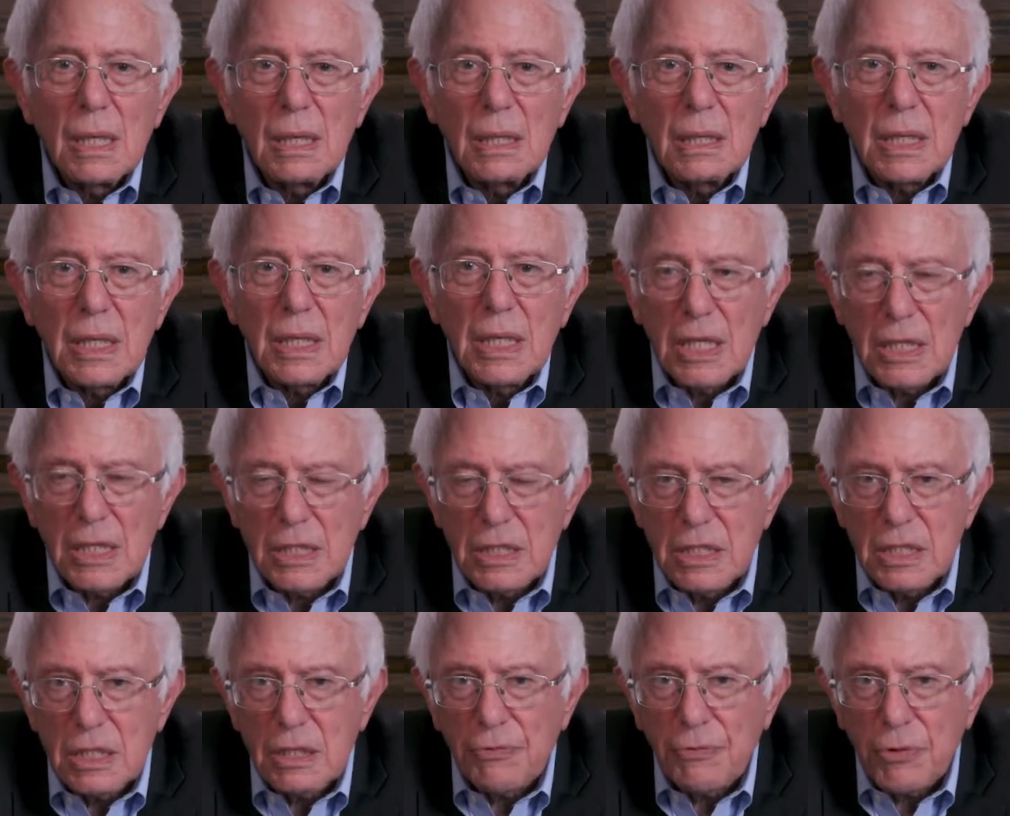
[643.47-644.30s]
the
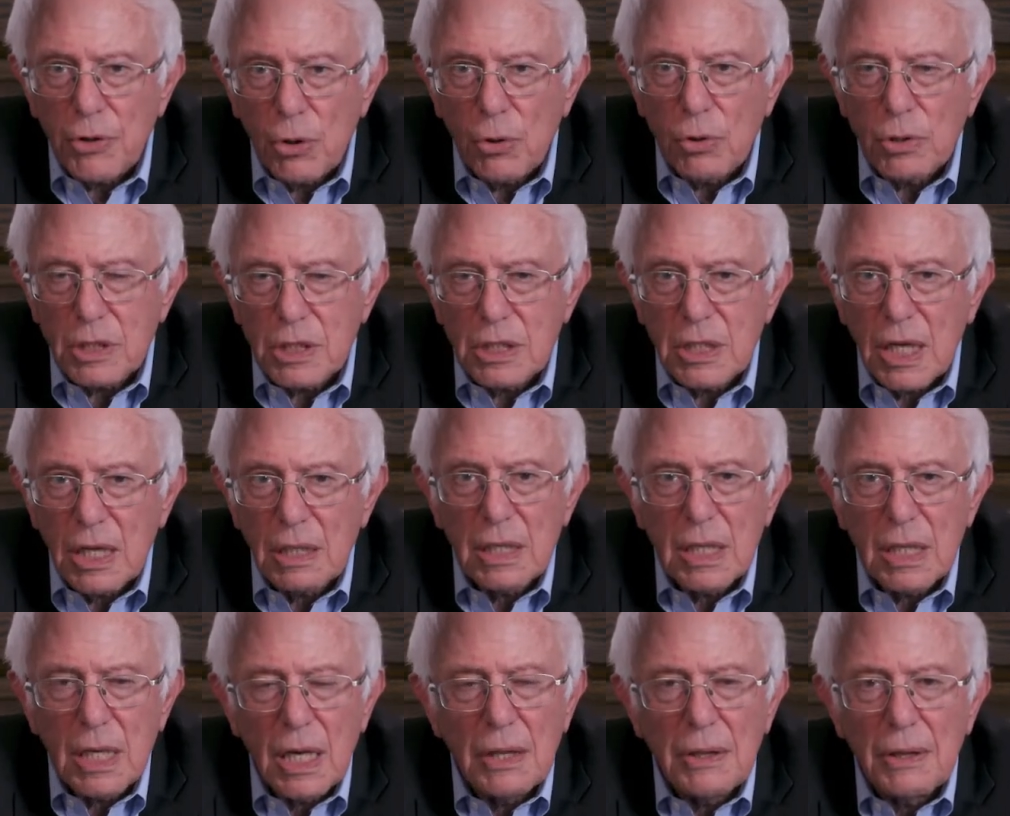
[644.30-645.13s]
kids, if we all
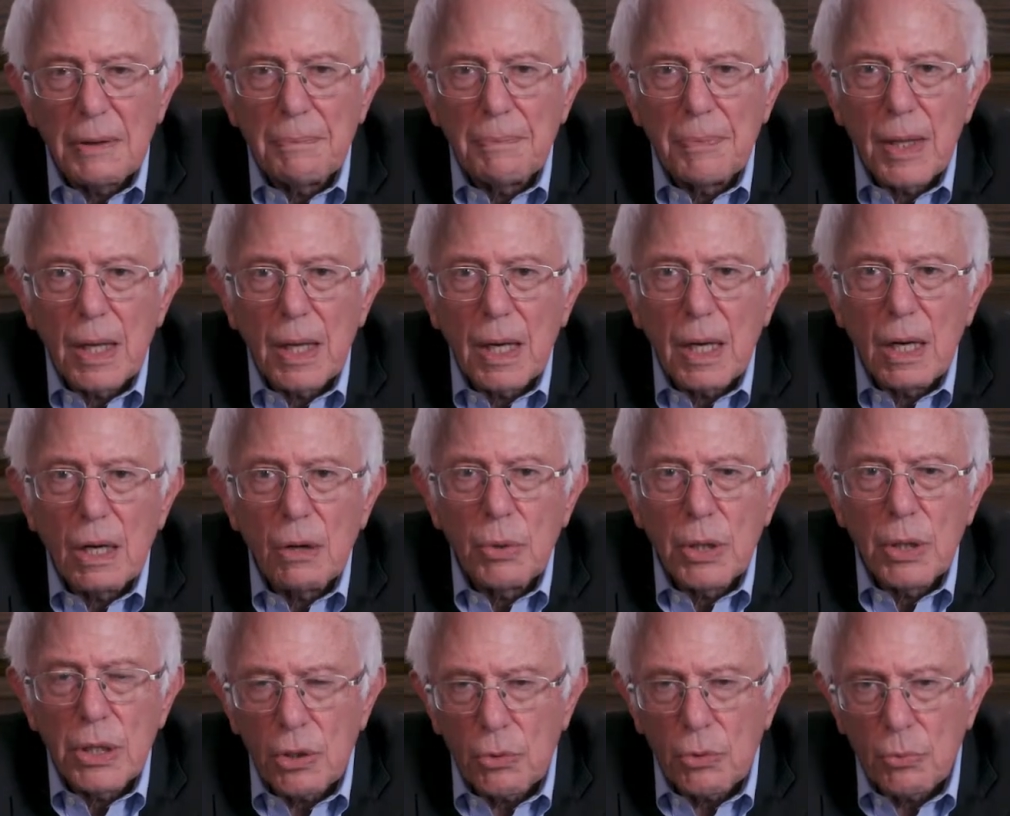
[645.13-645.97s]
stand together,
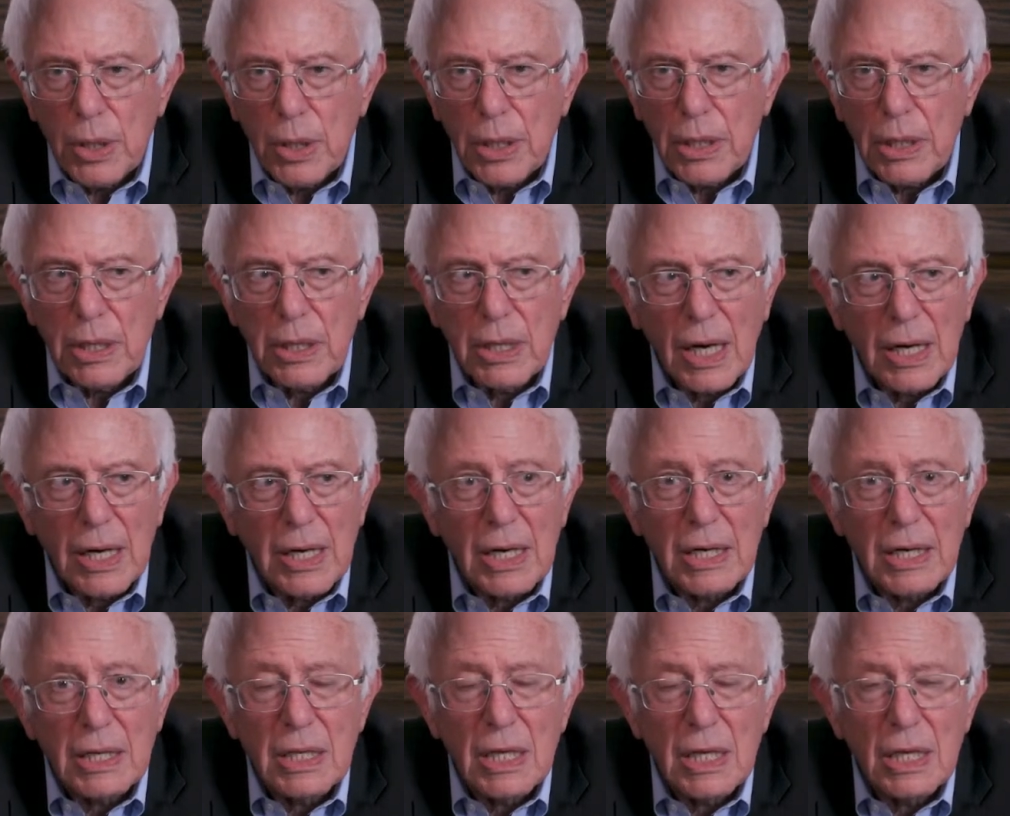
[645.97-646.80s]
we're going to win. And I
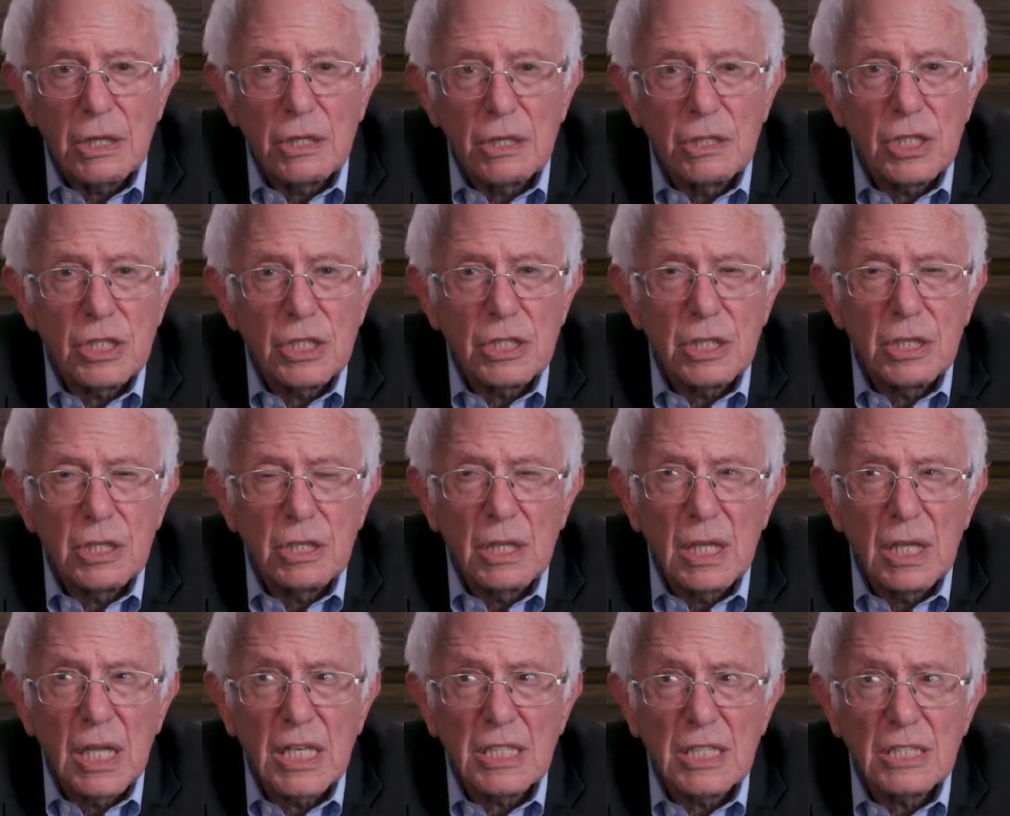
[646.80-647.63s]
got to tell you, just in
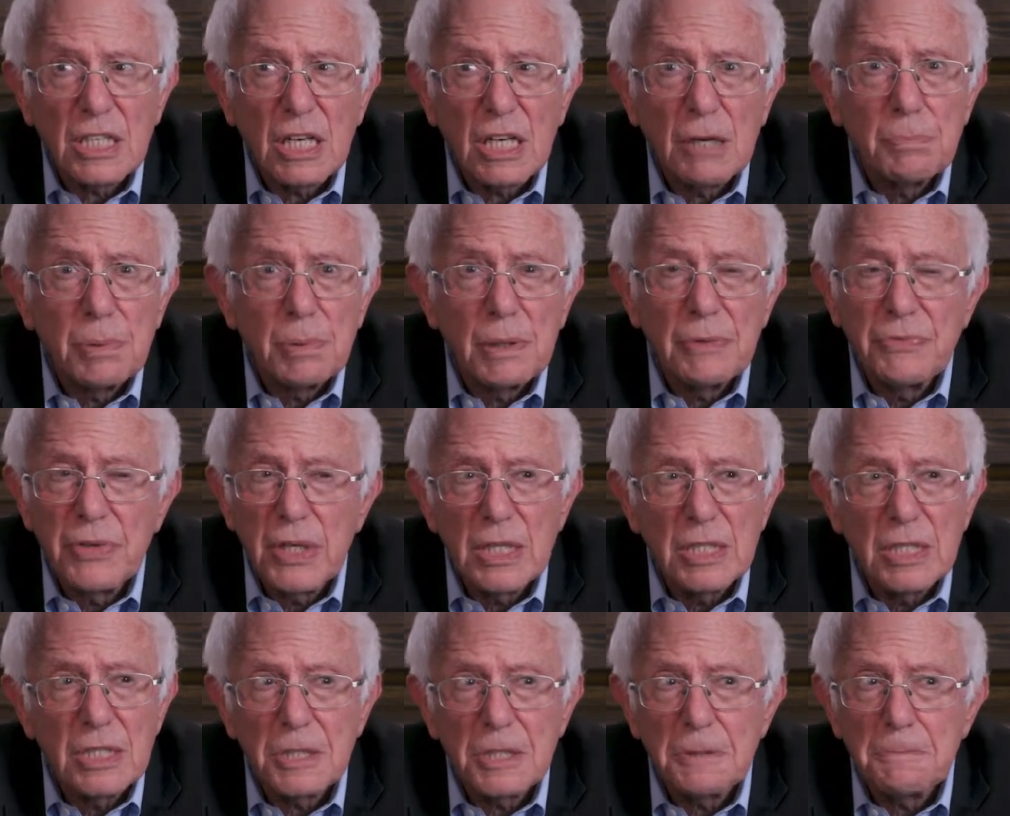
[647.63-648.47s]
the last couple of
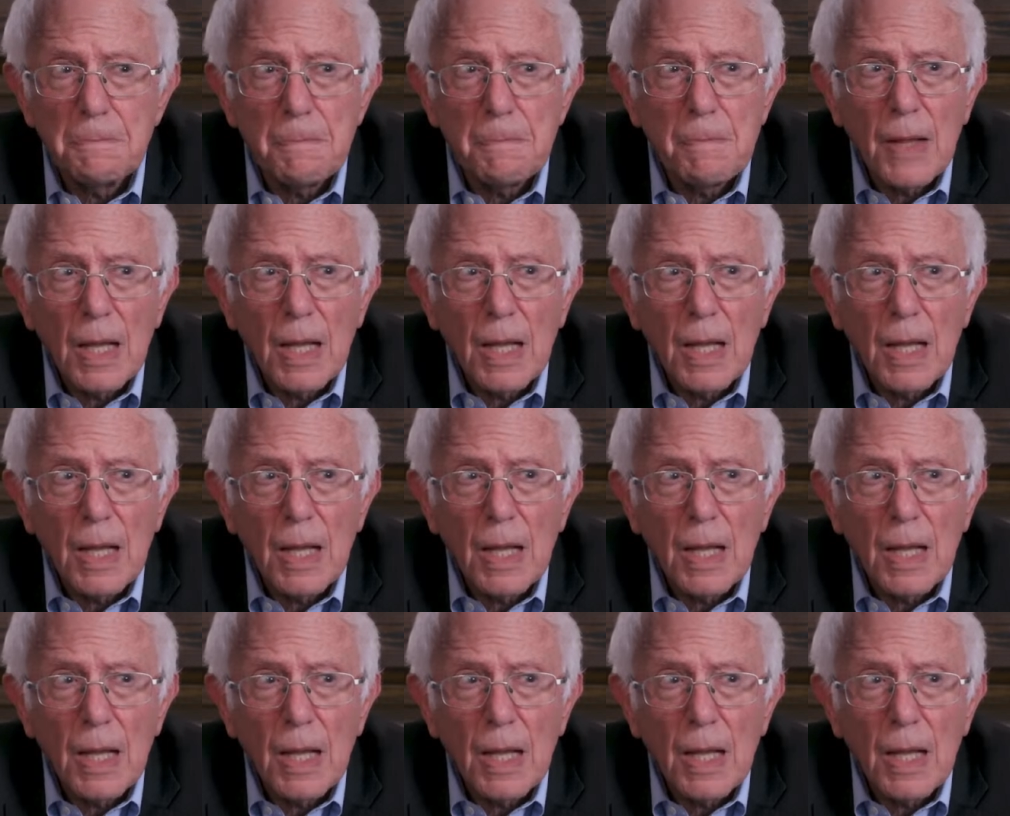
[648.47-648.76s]
years,